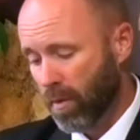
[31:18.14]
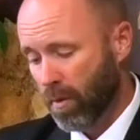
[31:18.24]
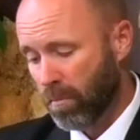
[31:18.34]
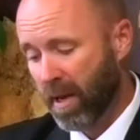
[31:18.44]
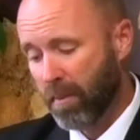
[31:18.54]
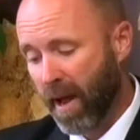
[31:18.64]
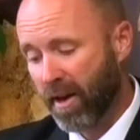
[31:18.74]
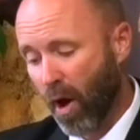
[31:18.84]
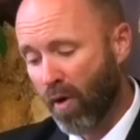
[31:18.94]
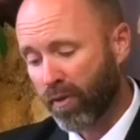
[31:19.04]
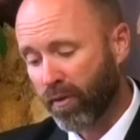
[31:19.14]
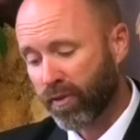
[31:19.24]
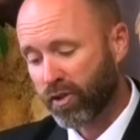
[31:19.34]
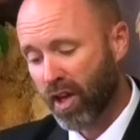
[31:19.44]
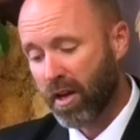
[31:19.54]
being made an offering
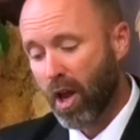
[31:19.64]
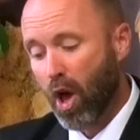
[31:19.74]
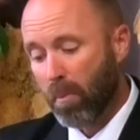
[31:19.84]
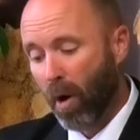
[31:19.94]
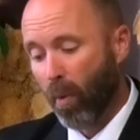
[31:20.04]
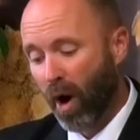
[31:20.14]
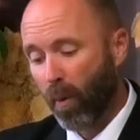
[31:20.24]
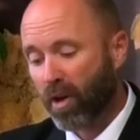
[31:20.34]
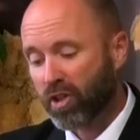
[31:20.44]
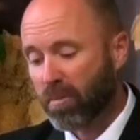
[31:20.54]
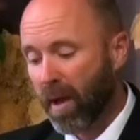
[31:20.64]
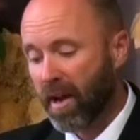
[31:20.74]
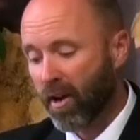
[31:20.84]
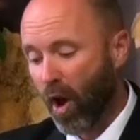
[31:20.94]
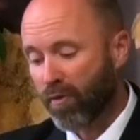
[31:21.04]
for sin. But where was it
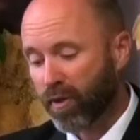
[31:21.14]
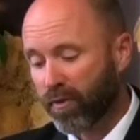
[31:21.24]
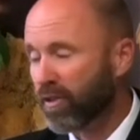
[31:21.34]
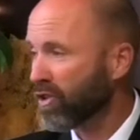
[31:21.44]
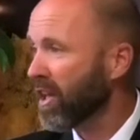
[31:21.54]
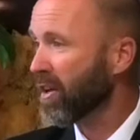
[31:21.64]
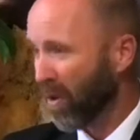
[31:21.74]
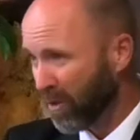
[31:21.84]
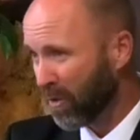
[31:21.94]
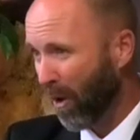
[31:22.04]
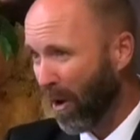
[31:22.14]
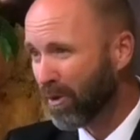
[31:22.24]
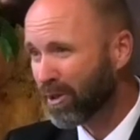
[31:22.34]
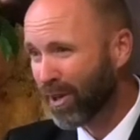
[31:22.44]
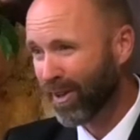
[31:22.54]
made an offering for sin? On the
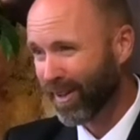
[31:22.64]
cross.